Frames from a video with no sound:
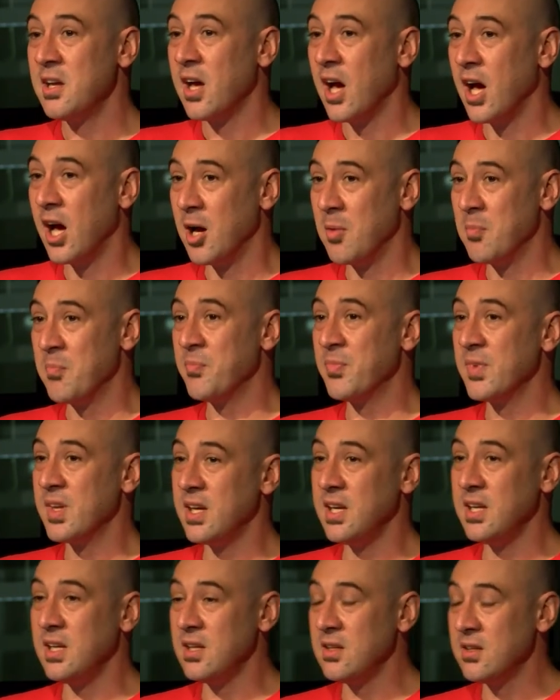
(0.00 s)
um,
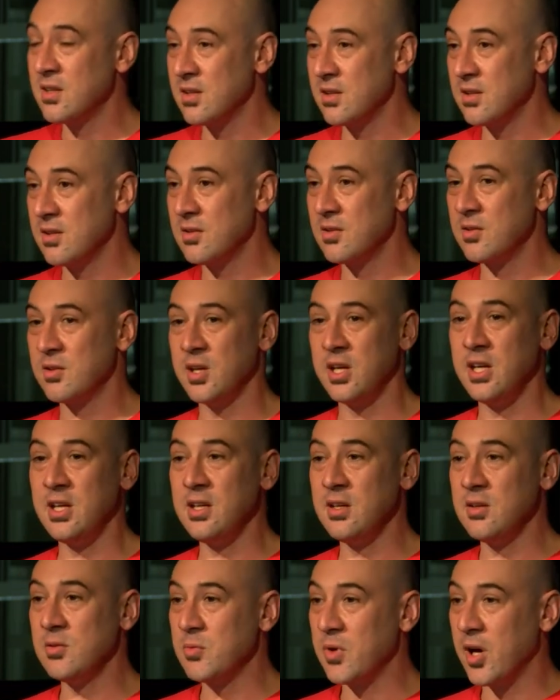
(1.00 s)
he,
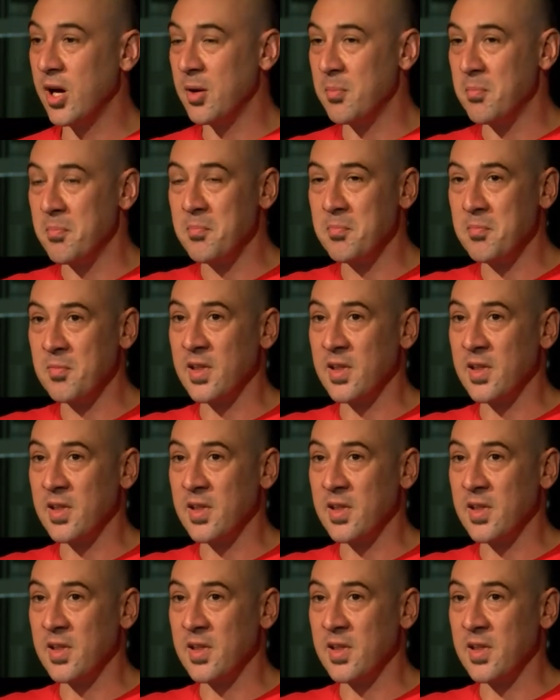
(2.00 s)
he um,